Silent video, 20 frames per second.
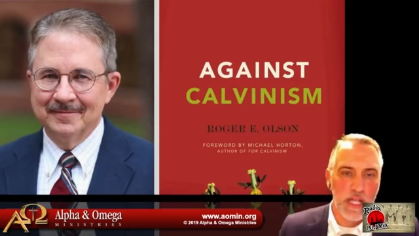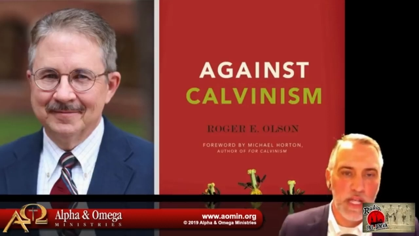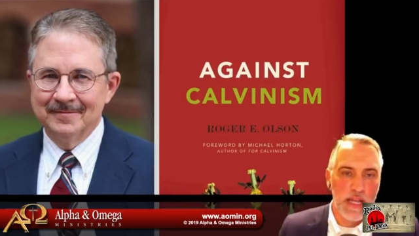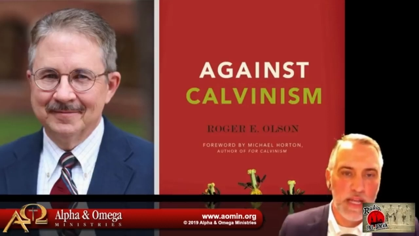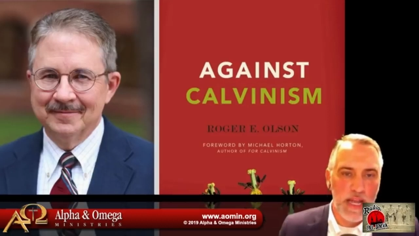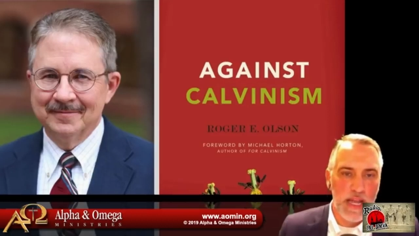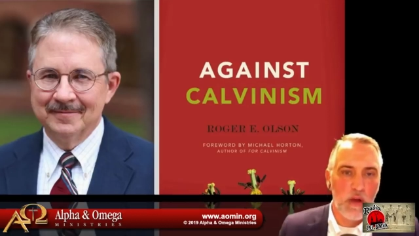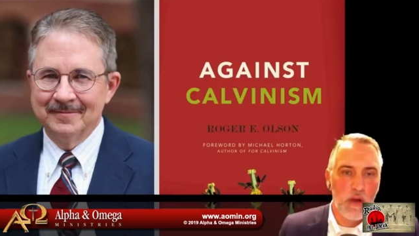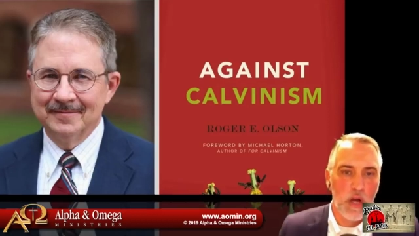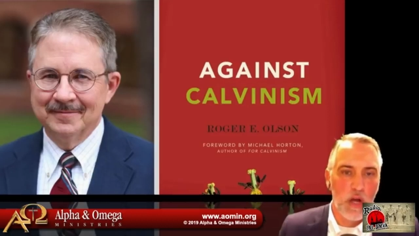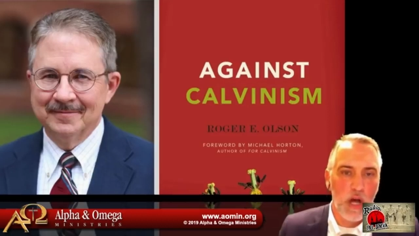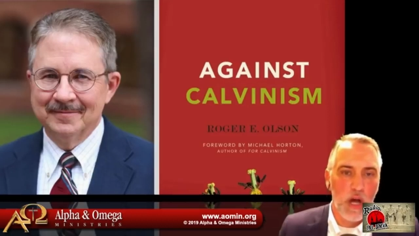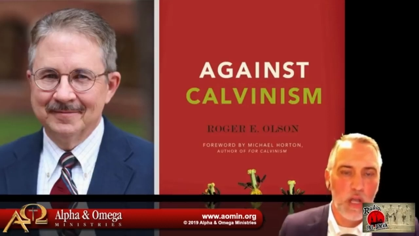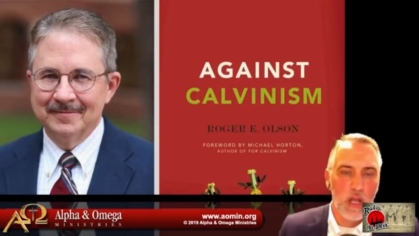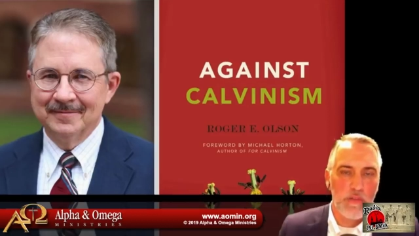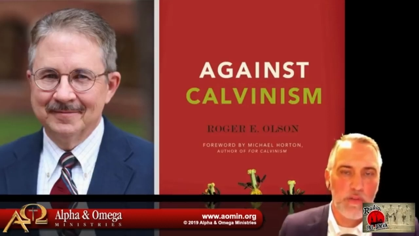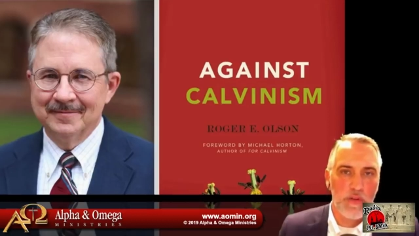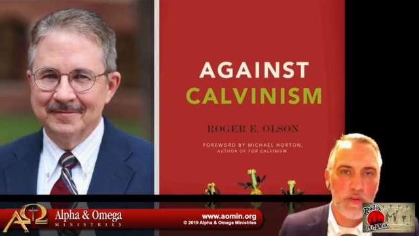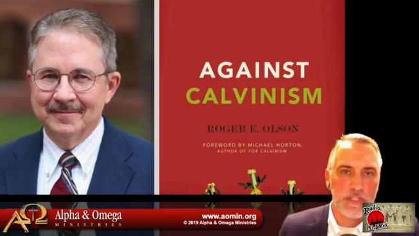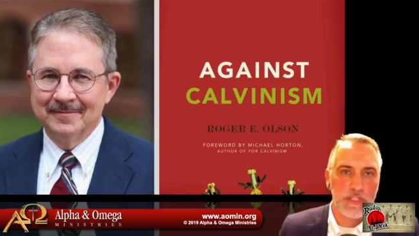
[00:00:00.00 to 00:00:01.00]
Speaker 1: like an
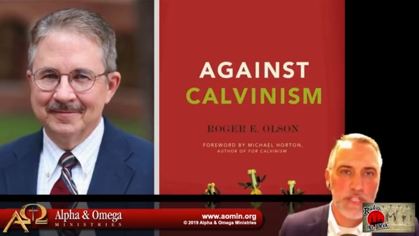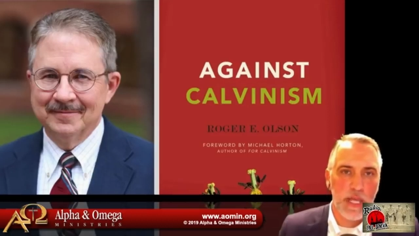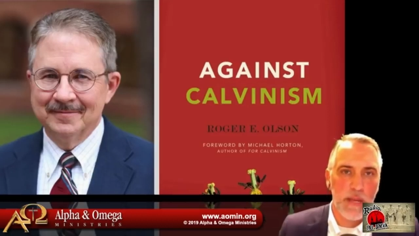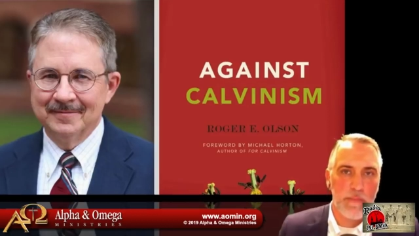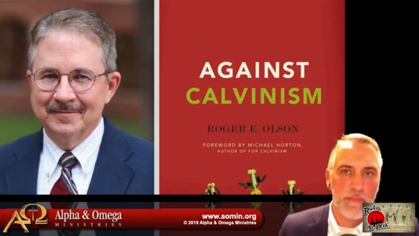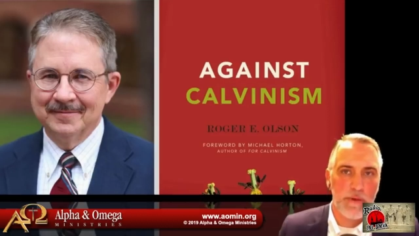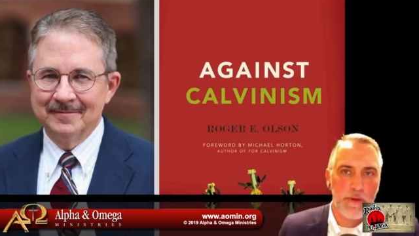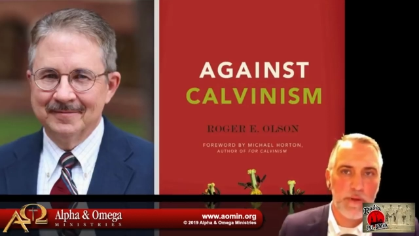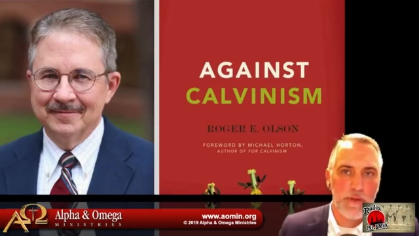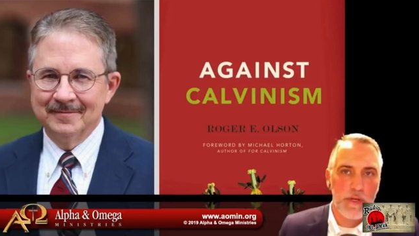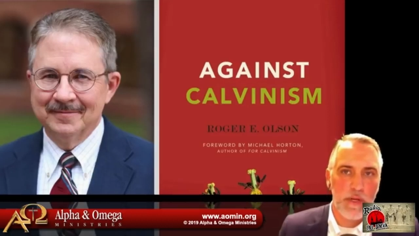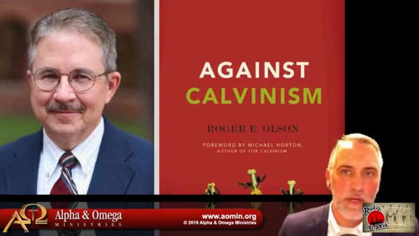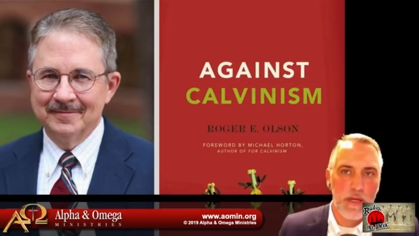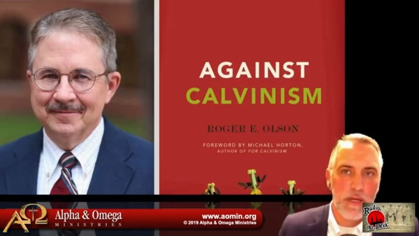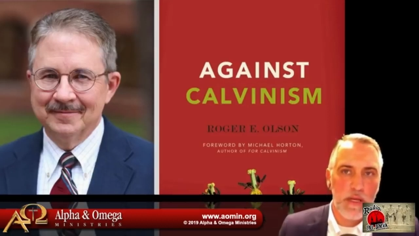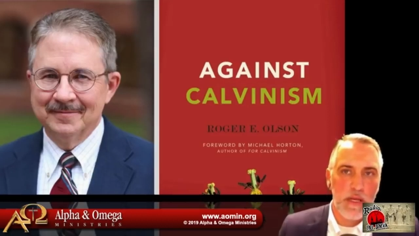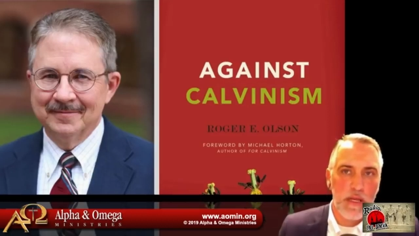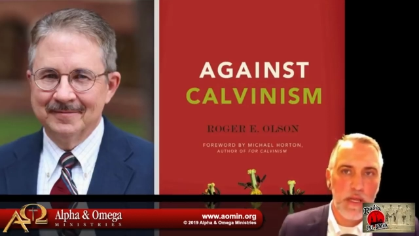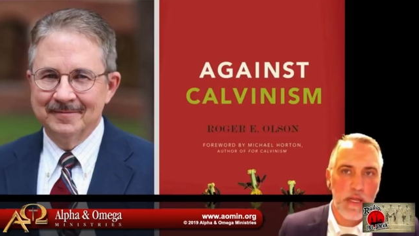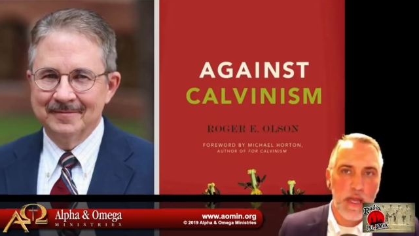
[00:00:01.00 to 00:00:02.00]
alcoholic, for example.
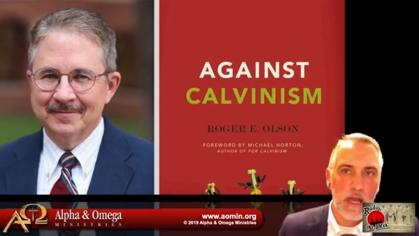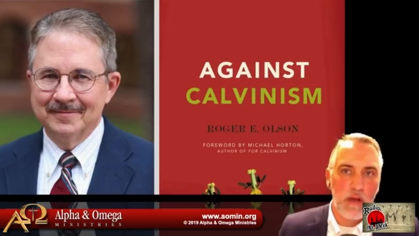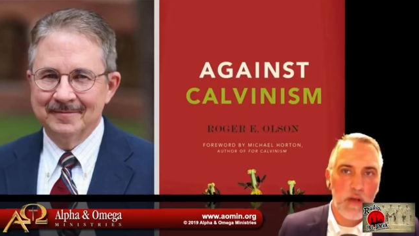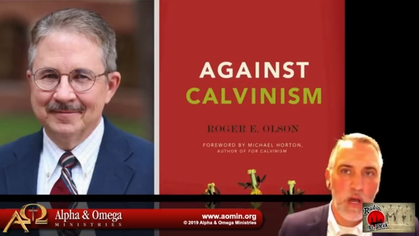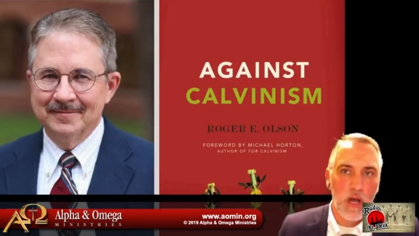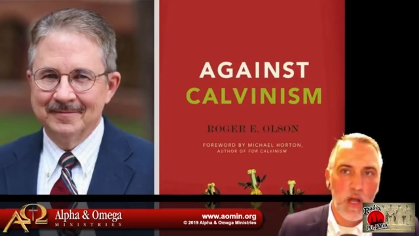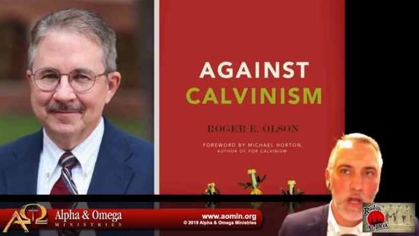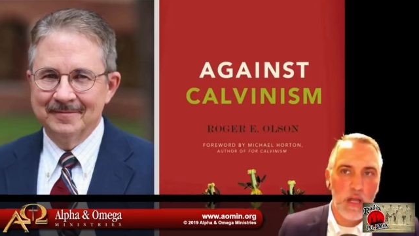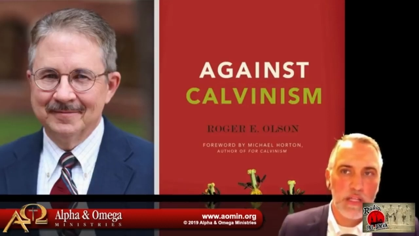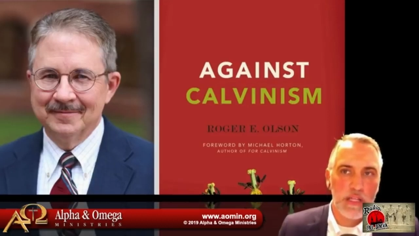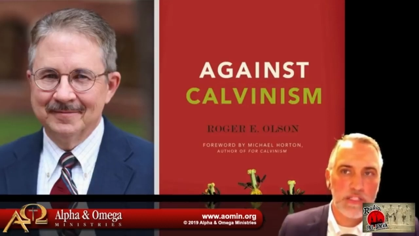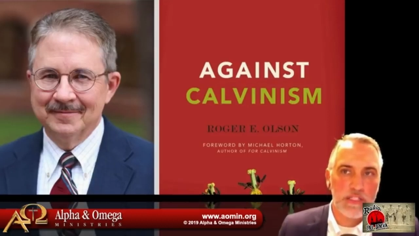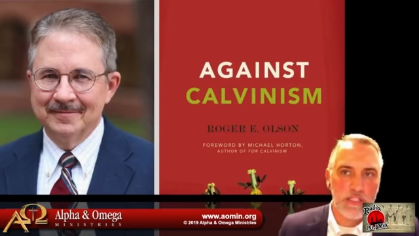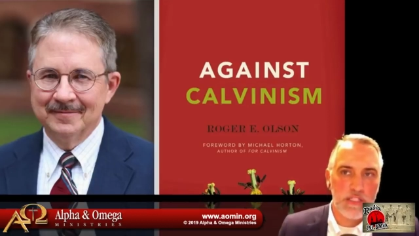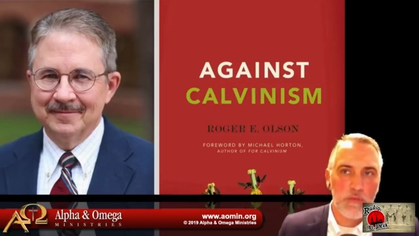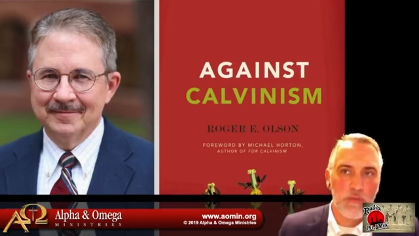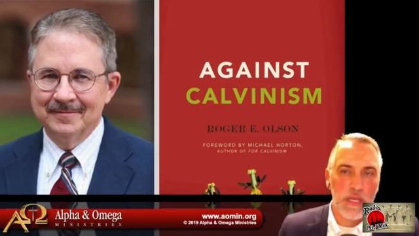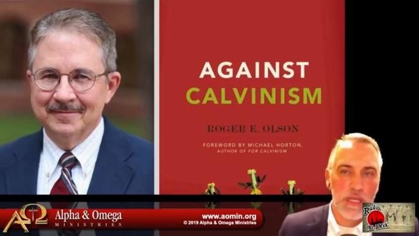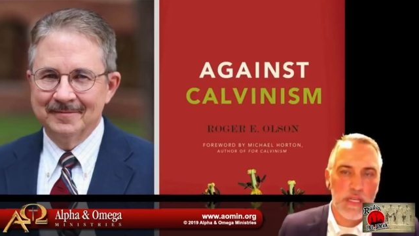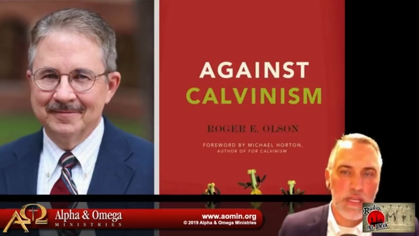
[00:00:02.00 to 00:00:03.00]
An alcoholic right. can
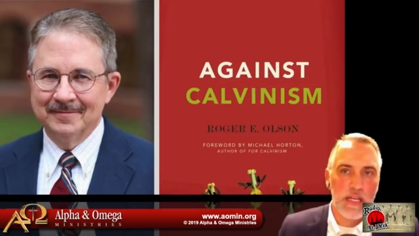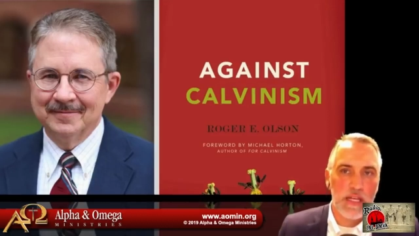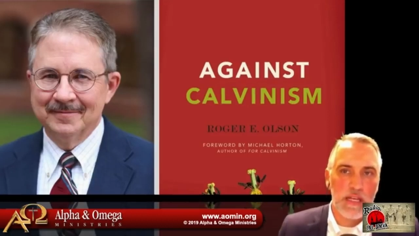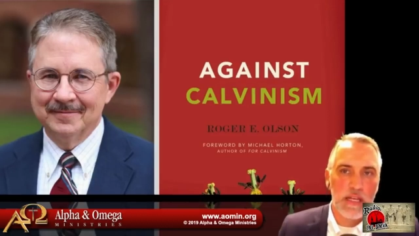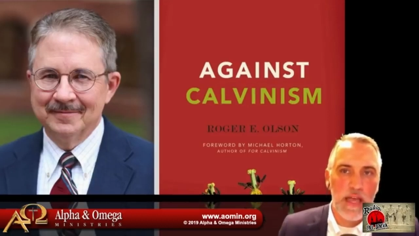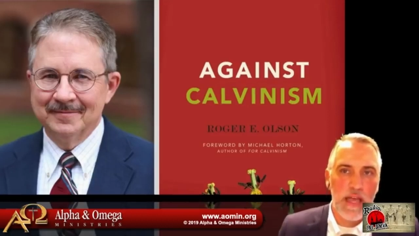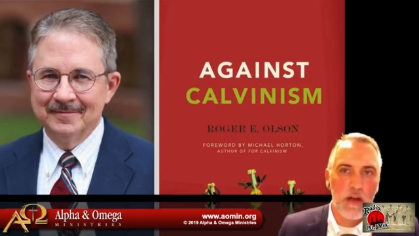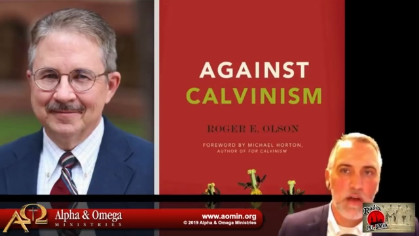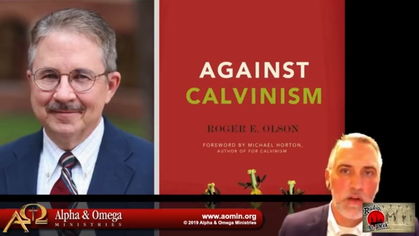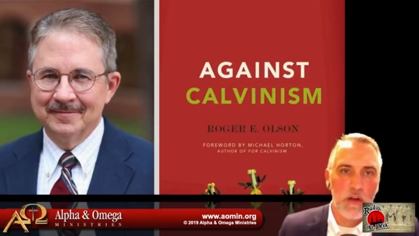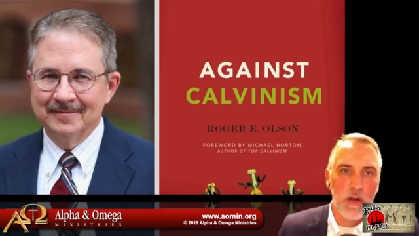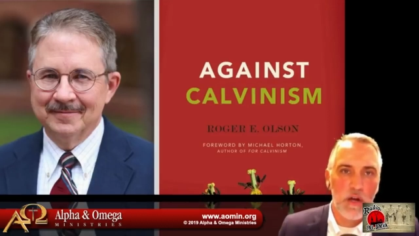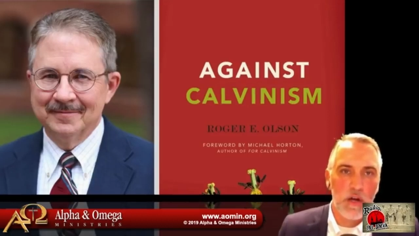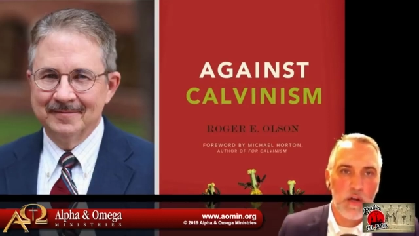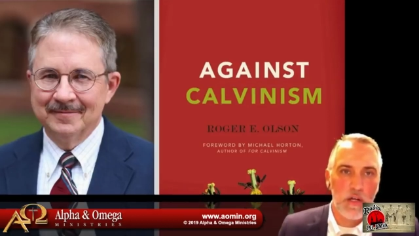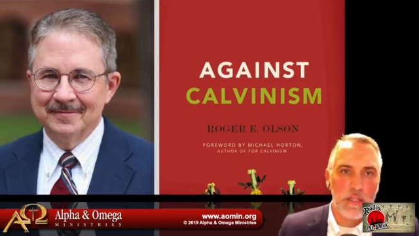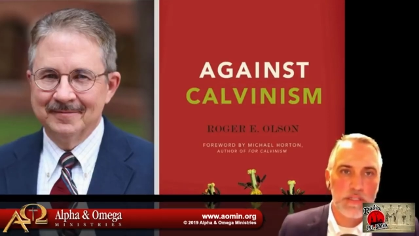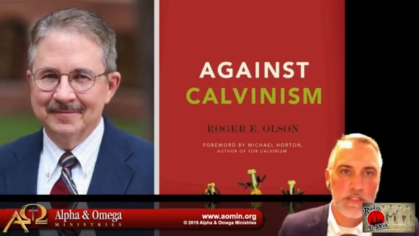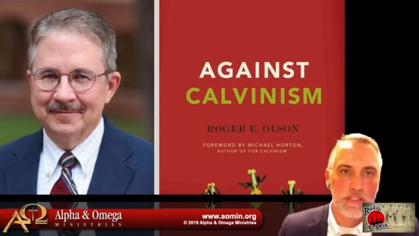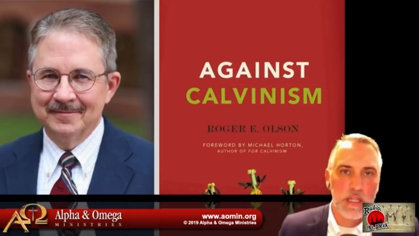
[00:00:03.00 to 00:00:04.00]
still be addicted to
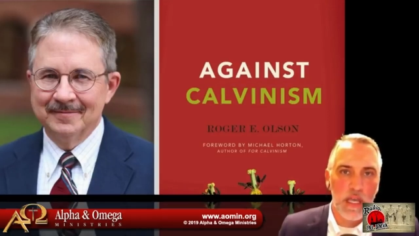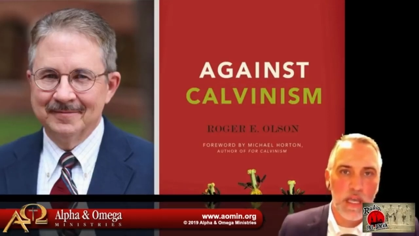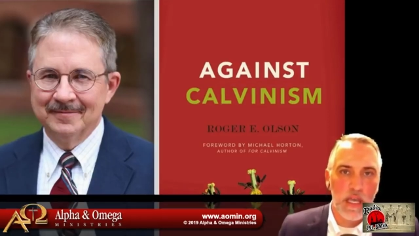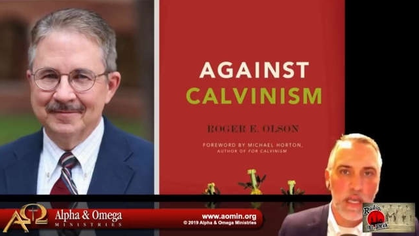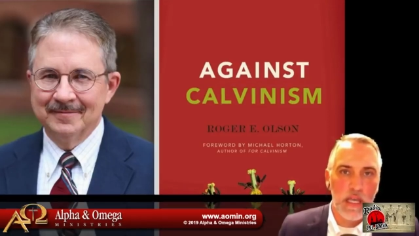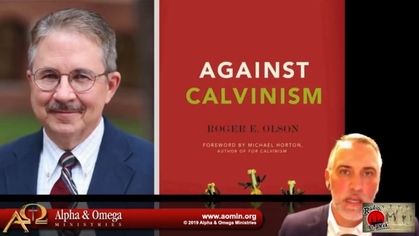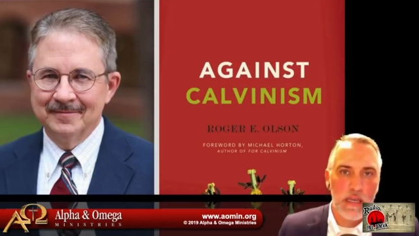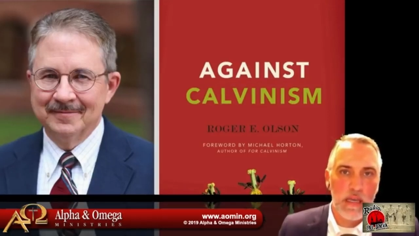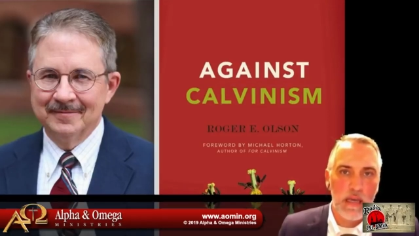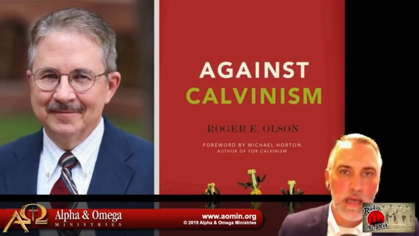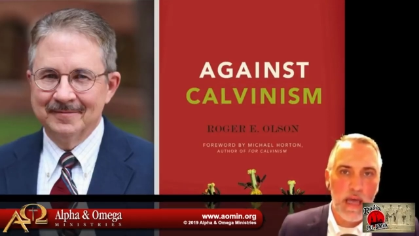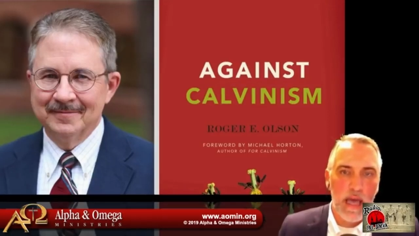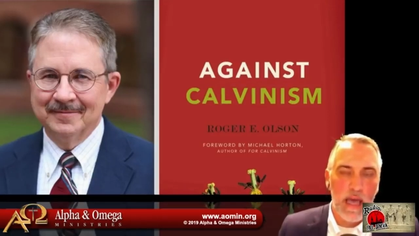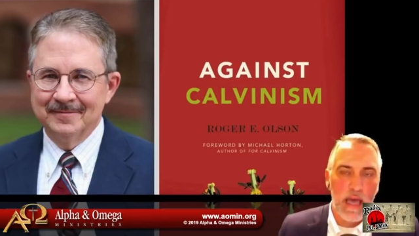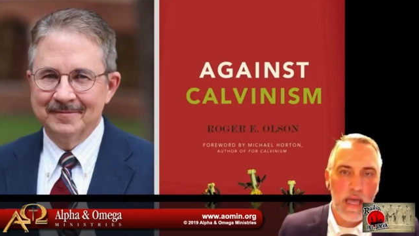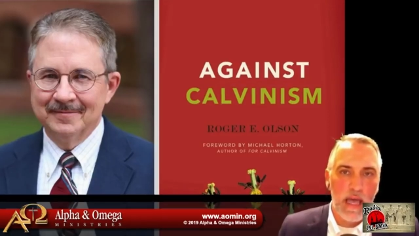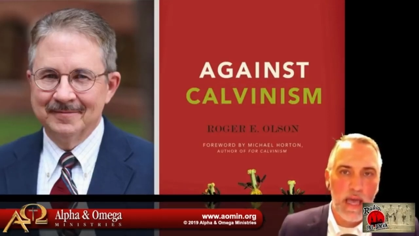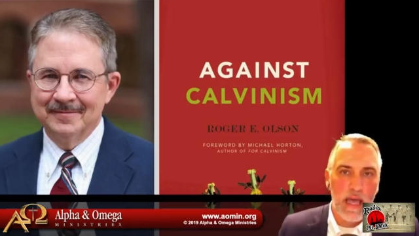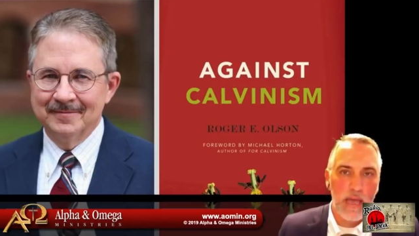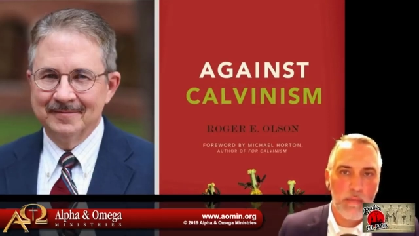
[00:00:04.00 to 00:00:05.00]
alcohol and say,
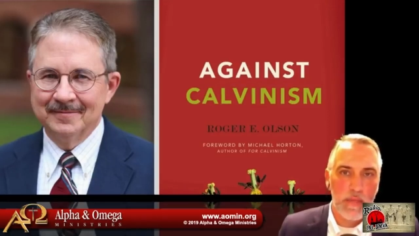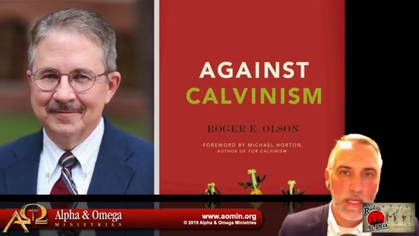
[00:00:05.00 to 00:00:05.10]
I am